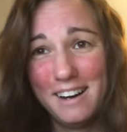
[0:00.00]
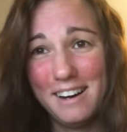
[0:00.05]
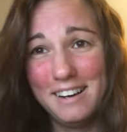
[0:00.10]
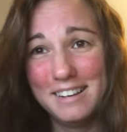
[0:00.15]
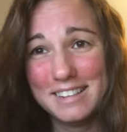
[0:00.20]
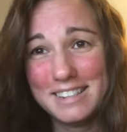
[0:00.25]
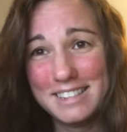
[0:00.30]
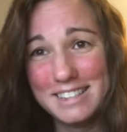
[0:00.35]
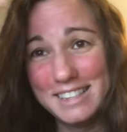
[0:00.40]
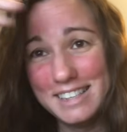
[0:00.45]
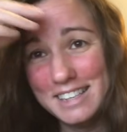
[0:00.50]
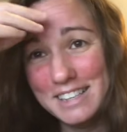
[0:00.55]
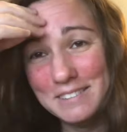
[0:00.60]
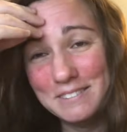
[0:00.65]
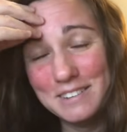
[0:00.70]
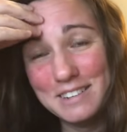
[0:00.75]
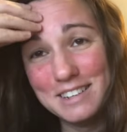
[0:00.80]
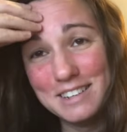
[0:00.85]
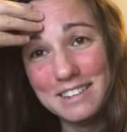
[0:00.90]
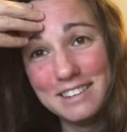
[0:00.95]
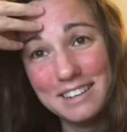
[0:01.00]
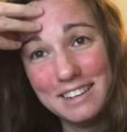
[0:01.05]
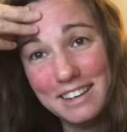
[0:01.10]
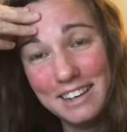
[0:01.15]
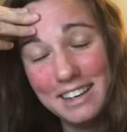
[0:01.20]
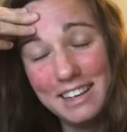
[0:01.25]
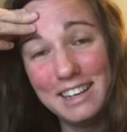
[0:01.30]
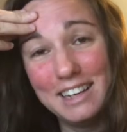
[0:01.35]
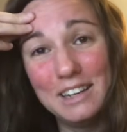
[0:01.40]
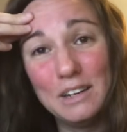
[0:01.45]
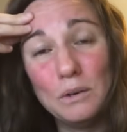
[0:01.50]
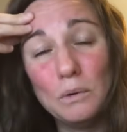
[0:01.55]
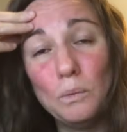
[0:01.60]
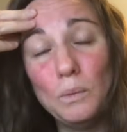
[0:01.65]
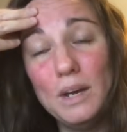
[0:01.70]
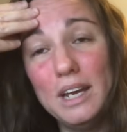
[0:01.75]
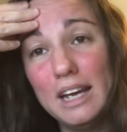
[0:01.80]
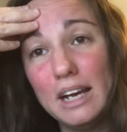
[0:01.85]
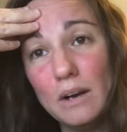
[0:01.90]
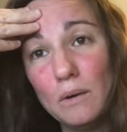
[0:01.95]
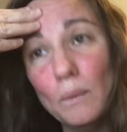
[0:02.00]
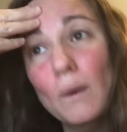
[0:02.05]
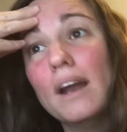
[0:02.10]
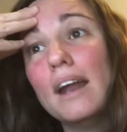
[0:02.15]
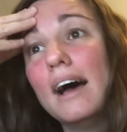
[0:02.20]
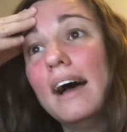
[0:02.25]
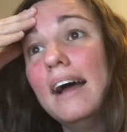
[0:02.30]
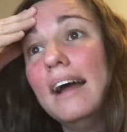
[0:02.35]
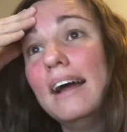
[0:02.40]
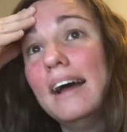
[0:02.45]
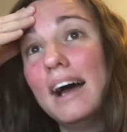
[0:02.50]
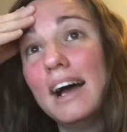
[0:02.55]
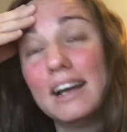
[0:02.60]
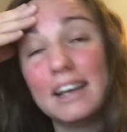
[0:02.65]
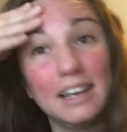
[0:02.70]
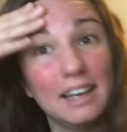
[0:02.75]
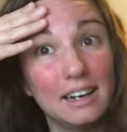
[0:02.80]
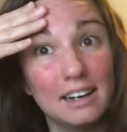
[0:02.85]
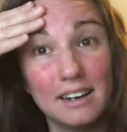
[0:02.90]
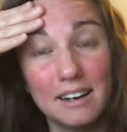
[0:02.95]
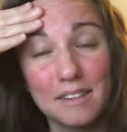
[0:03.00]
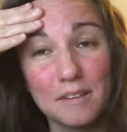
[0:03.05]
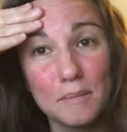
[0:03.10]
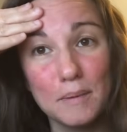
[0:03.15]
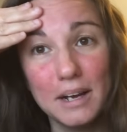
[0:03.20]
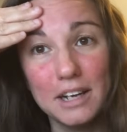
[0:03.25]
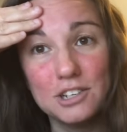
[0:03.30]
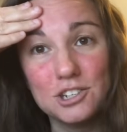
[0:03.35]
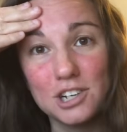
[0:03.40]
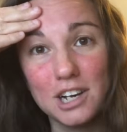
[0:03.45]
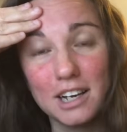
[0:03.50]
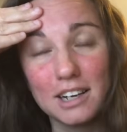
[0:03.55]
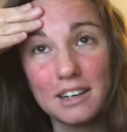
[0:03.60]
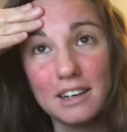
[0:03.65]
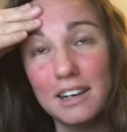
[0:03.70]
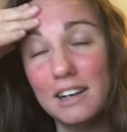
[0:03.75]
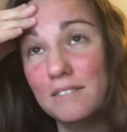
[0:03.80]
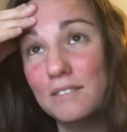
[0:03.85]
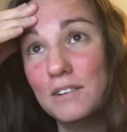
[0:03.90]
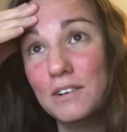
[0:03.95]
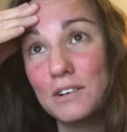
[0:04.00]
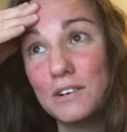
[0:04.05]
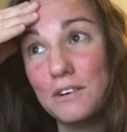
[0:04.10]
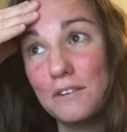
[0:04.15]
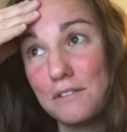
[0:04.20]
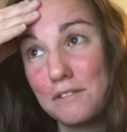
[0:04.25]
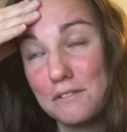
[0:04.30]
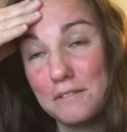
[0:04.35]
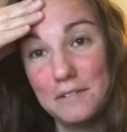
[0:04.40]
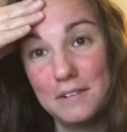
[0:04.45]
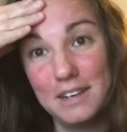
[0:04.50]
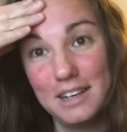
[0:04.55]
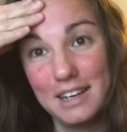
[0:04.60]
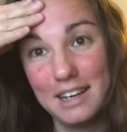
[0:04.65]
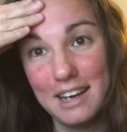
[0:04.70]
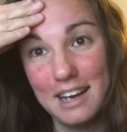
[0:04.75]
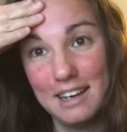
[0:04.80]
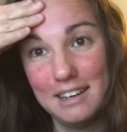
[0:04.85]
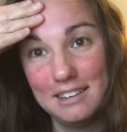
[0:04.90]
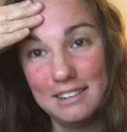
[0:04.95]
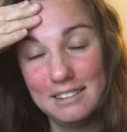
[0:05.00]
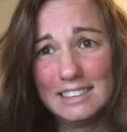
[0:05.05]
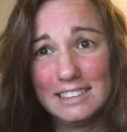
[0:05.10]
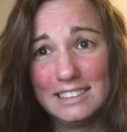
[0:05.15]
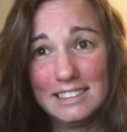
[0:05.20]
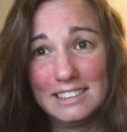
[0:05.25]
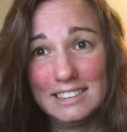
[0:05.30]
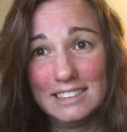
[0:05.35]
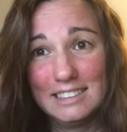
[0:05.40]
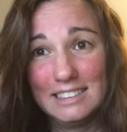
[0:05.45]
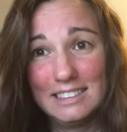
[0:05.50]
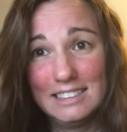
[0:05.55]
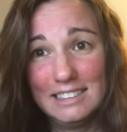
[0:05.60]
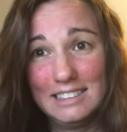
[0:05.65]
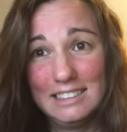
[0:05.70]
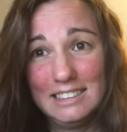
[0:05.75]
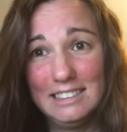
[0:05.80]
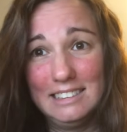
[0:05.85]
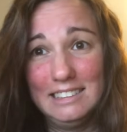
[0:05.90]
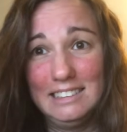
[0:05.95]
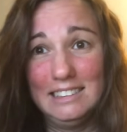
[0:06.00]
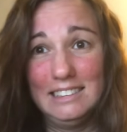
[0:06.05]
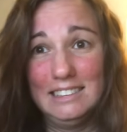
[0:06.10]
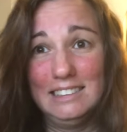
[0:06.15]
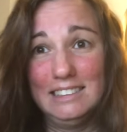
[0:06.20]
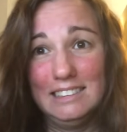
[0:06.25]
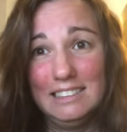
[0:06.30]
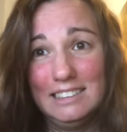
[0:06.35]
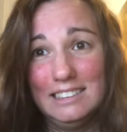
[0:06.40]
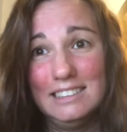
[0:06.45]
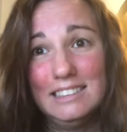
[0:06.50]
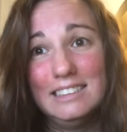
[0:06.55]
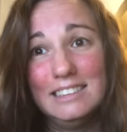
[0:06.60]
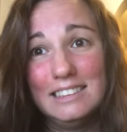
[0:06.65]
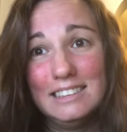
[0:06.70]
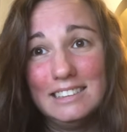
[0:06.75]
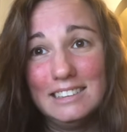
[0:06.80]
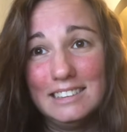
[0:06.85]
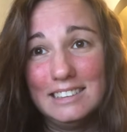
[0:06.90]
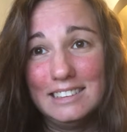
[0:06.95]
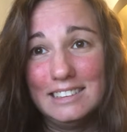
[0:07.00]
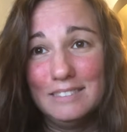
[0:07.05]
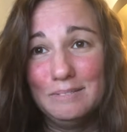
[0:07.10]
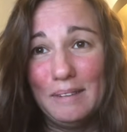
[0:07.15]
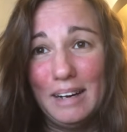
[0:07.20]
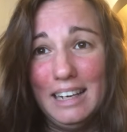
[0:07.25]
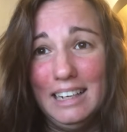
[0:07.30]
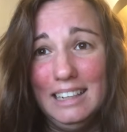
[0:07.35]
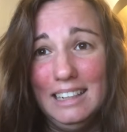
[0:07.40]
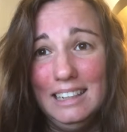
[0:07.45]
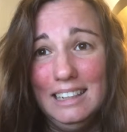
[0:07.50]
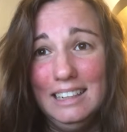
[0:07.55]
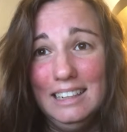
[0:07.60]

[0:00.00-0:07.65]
I'll see you in a week when I get another paycheck and we'll go through it again. Ooh, bye.